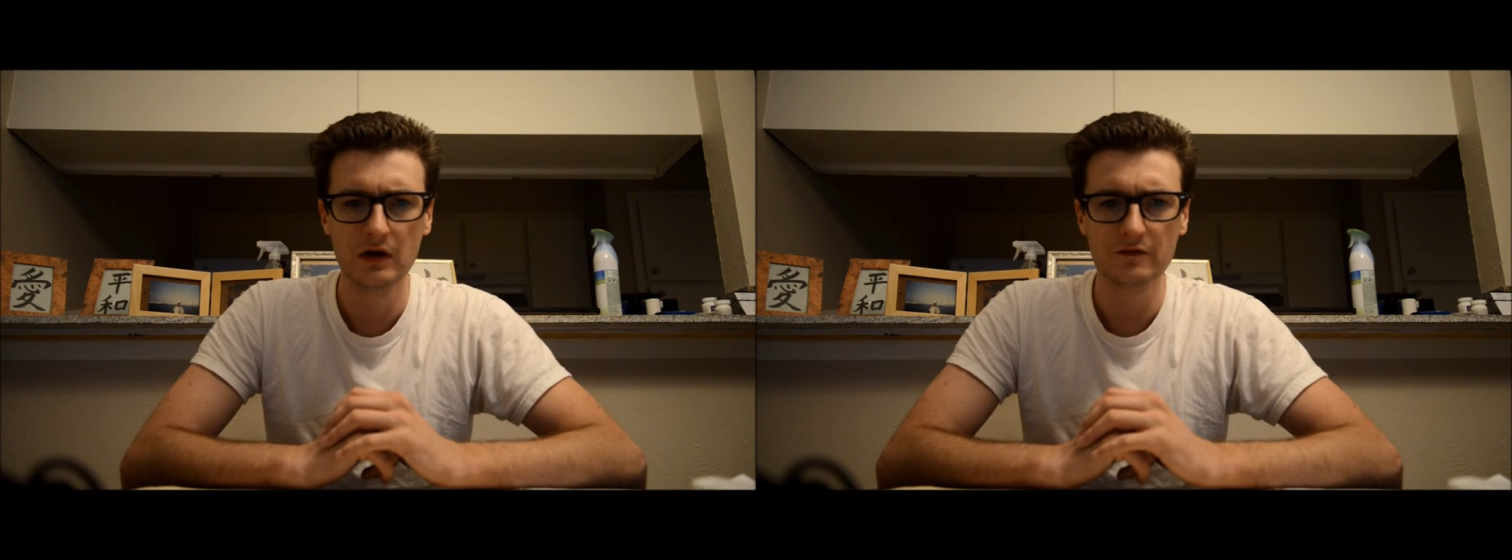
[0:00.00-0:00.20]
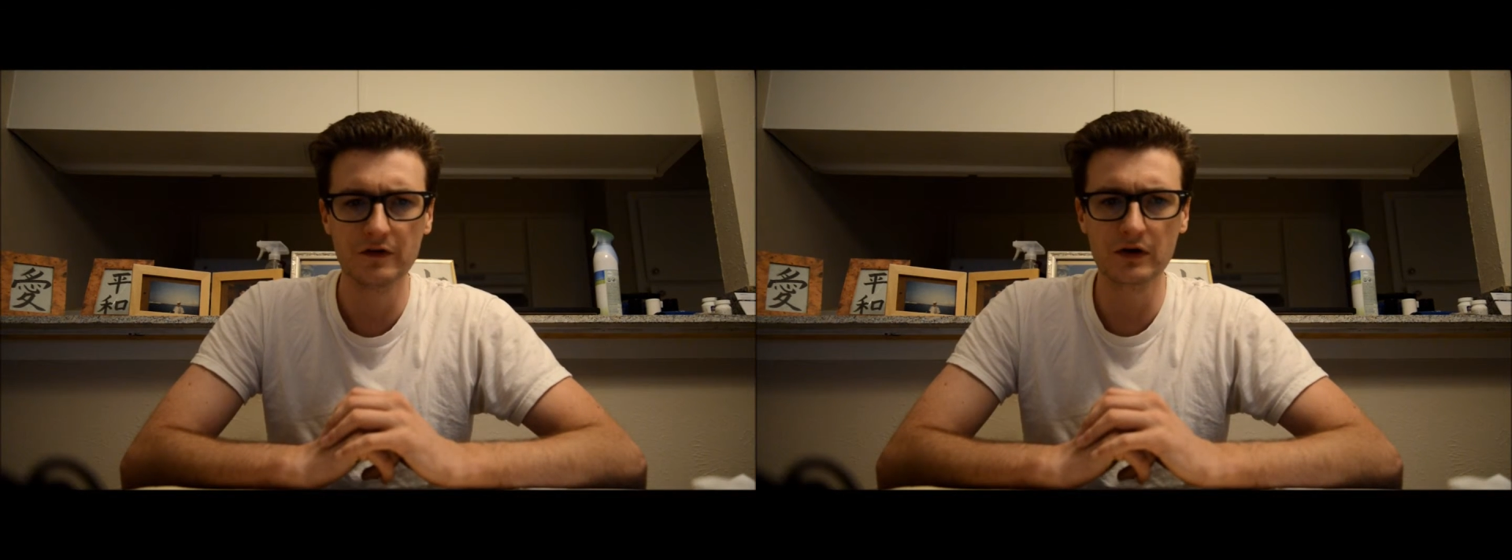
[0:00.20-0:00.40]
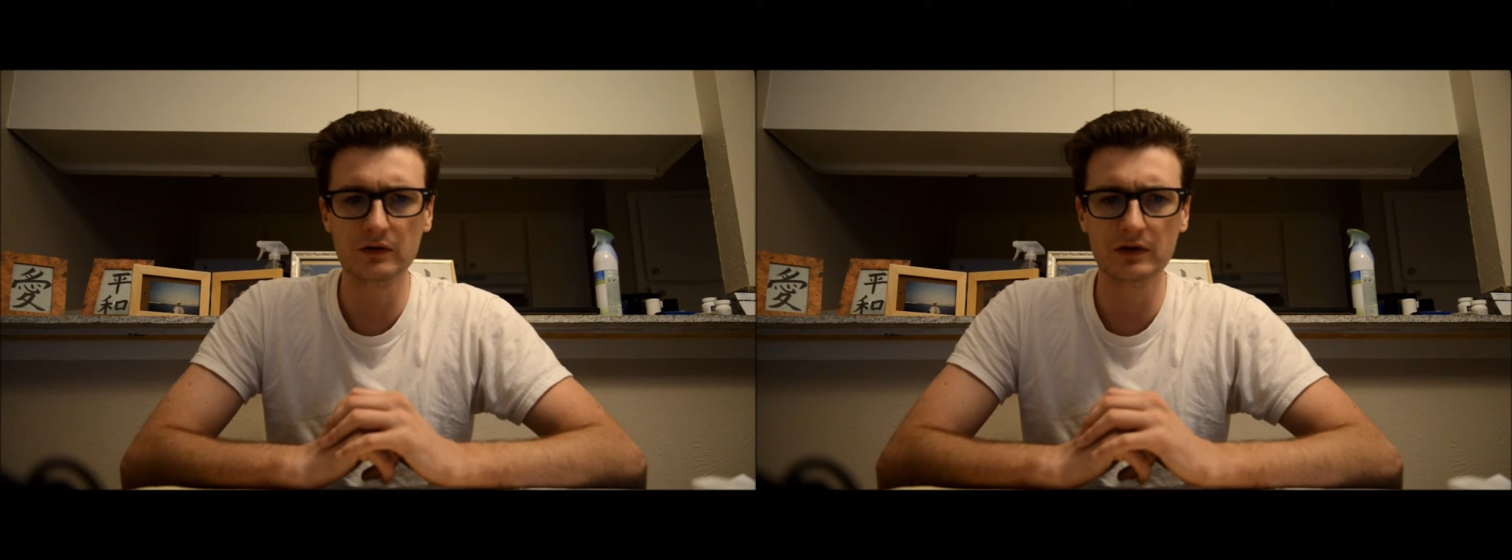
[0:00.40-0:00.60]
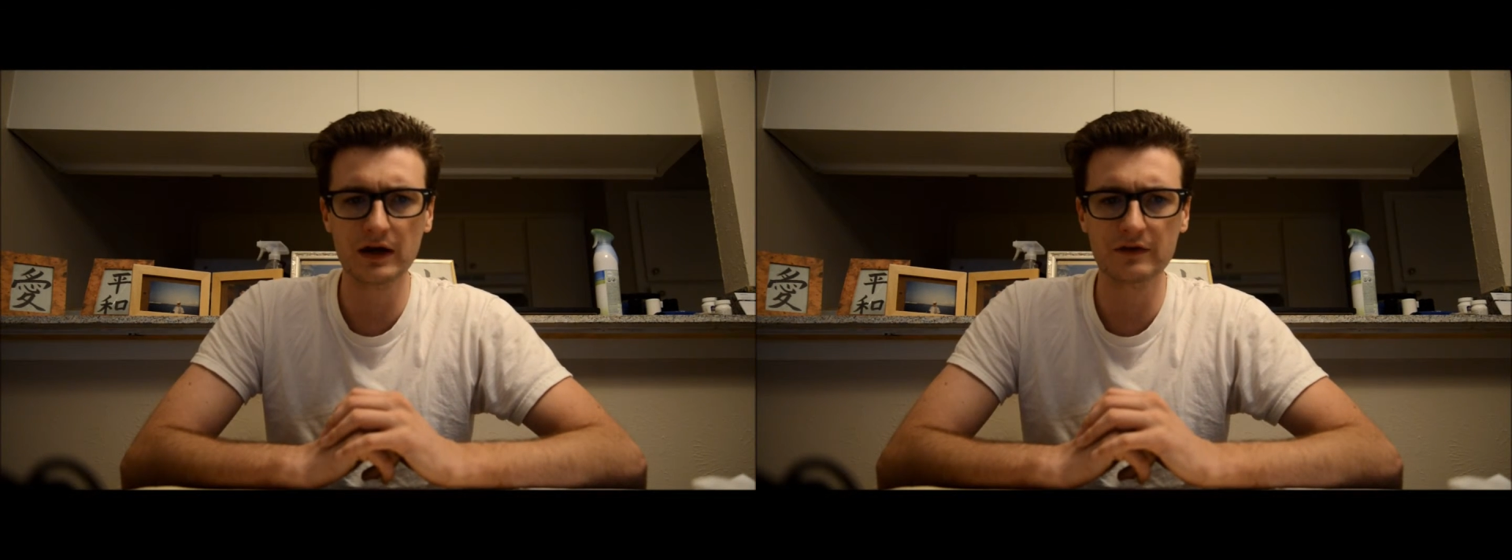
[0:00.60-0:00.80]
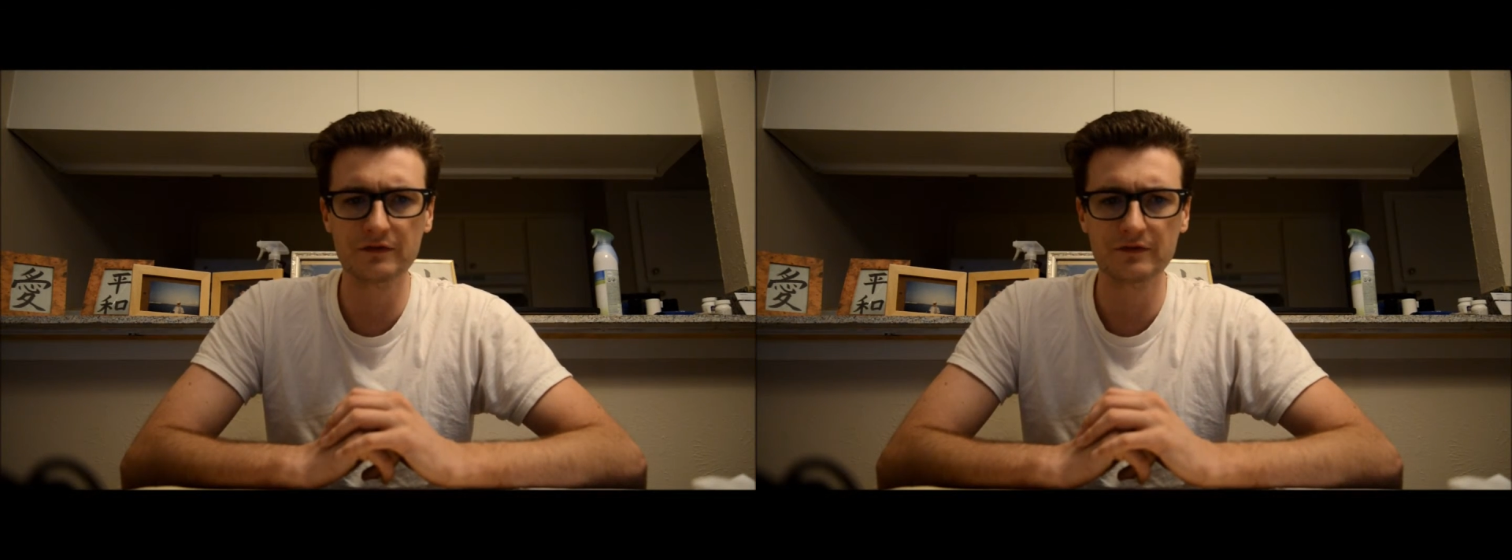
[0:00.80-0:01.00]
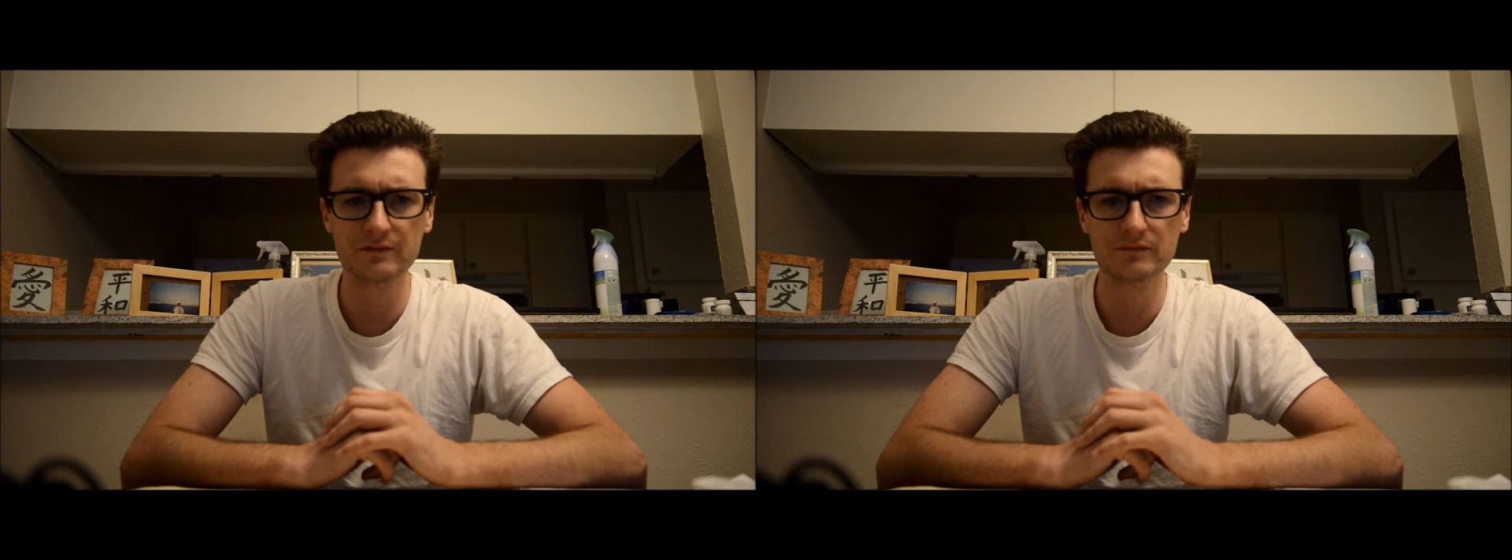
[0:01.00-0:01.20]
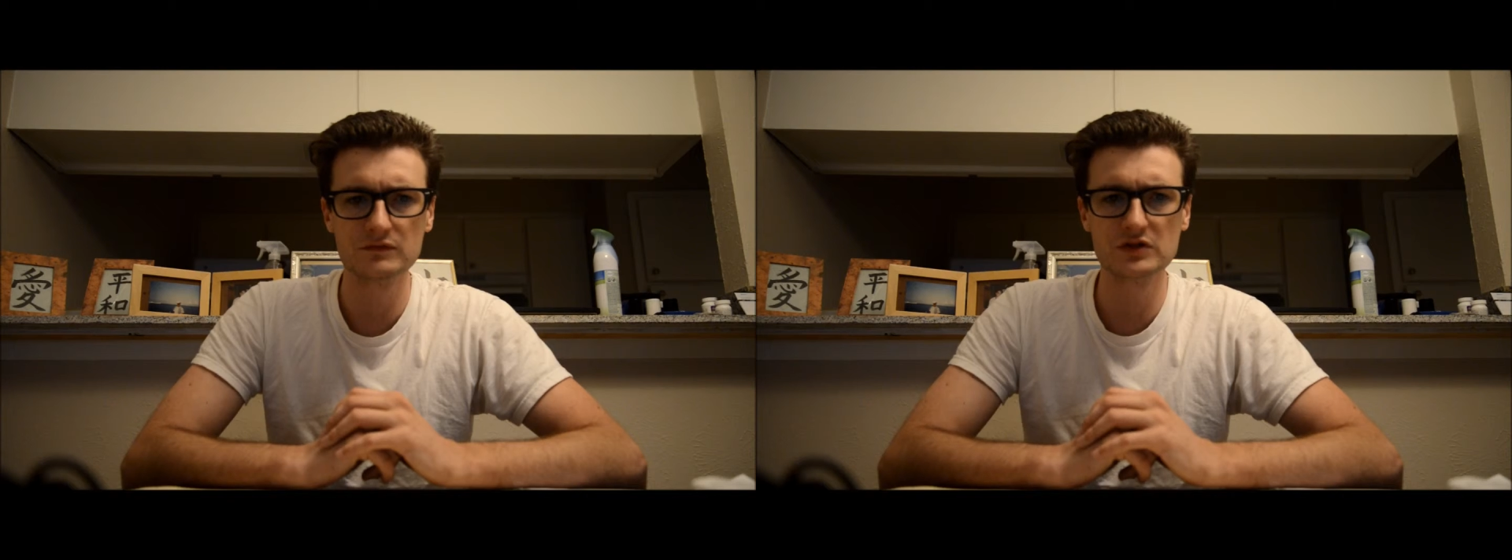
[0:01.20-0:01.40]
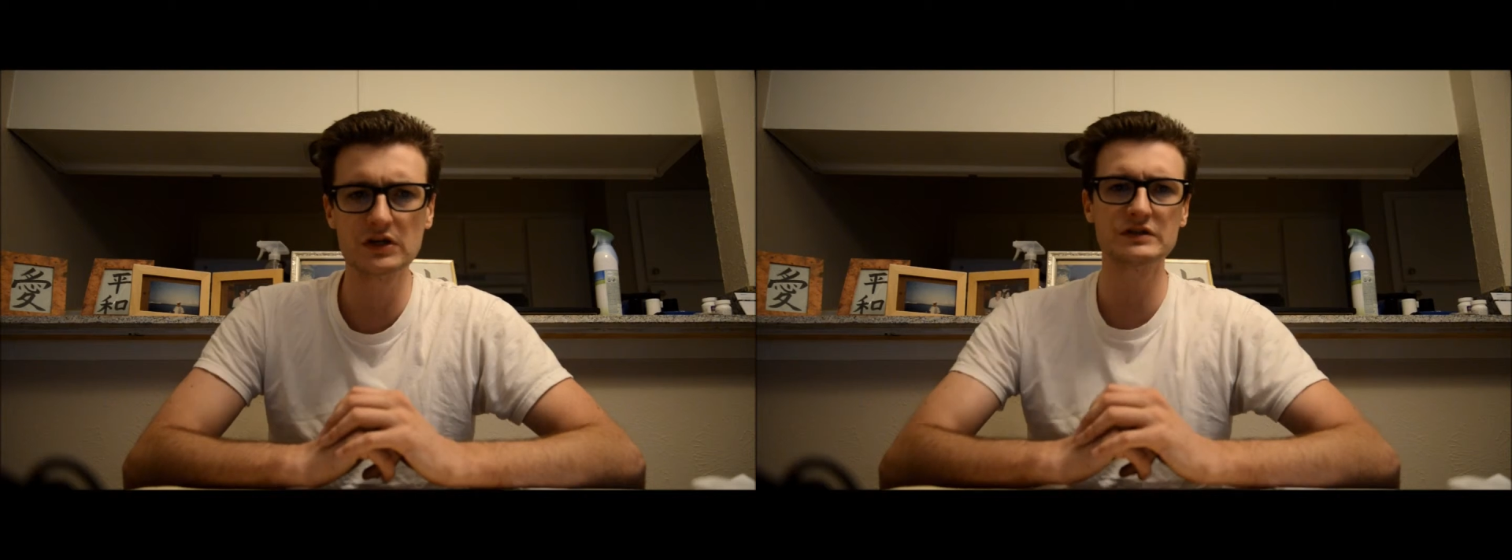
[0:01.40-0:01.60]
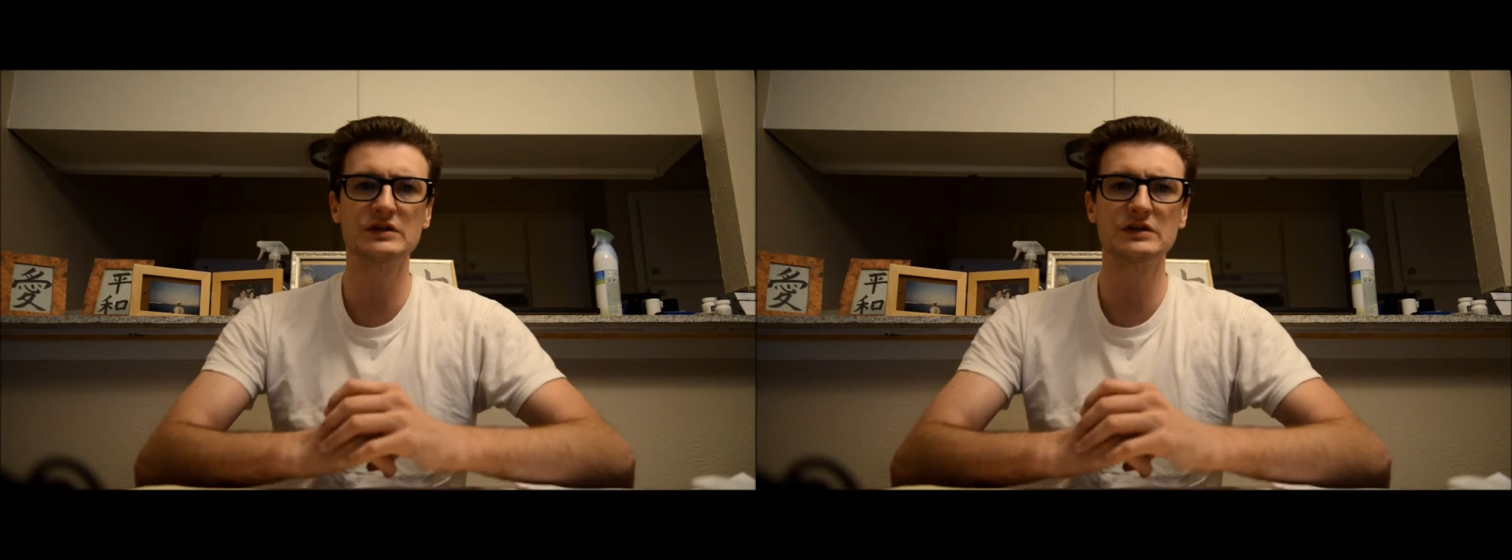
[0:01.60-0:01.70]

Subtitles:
photograph just